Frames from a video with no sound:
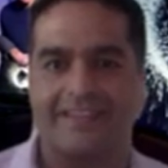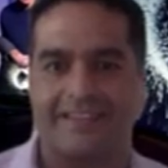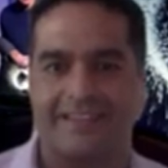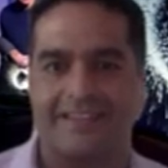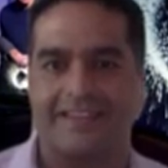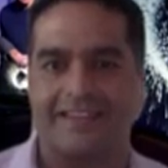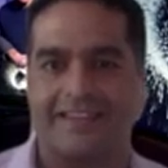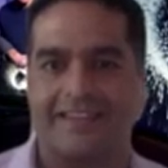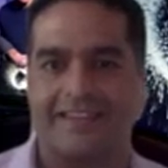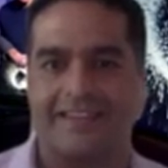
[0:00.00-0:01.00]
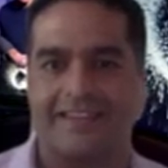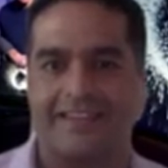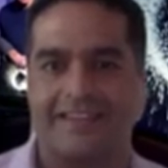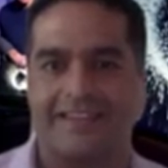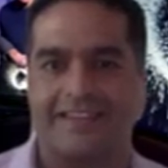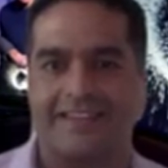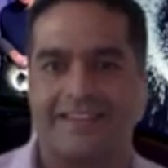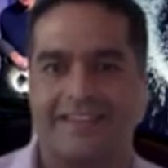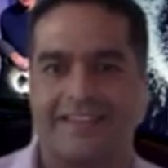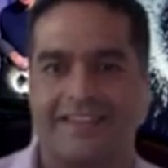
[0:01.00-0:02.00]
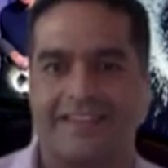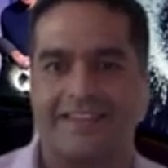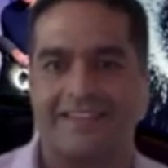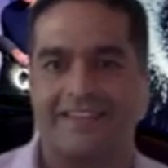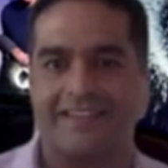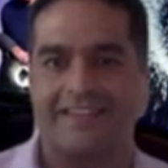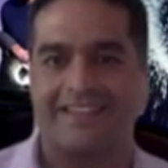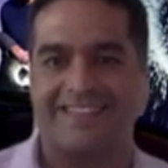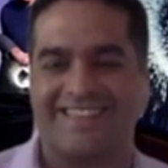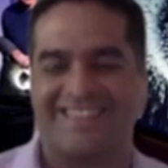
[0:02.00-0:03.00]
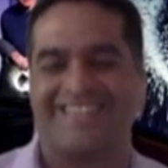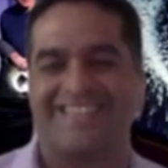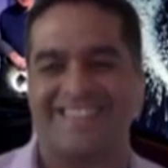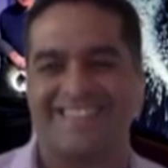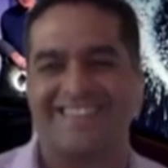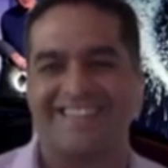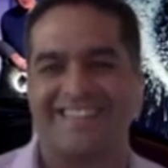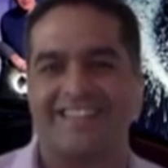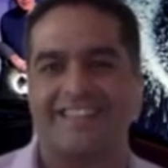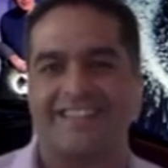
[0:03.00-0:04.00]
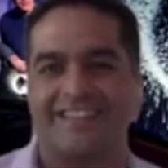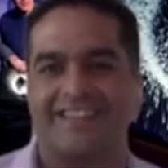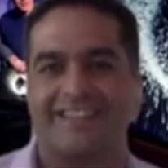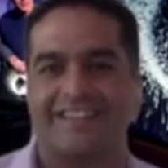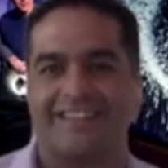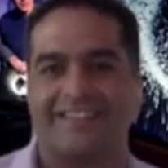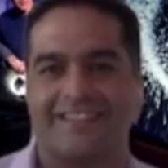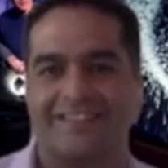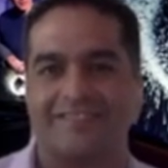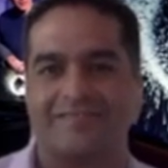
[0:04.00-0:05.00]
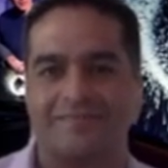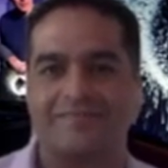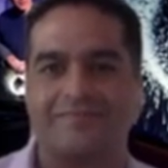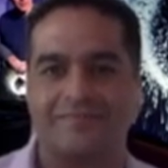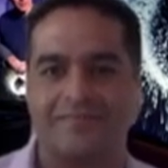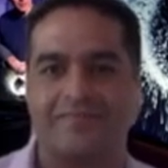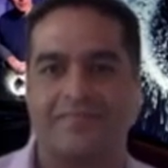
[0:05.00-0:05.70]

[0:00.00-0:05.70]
[no speech]